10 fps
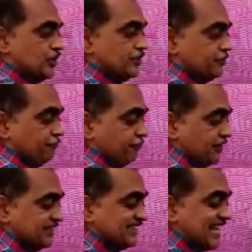the
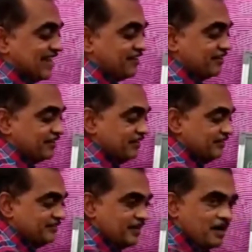first carrier
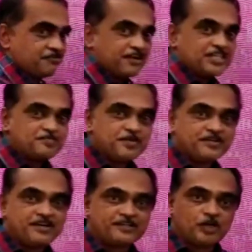is transmitted
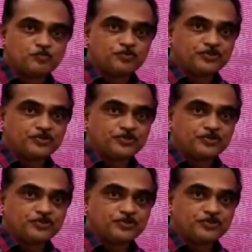at the output.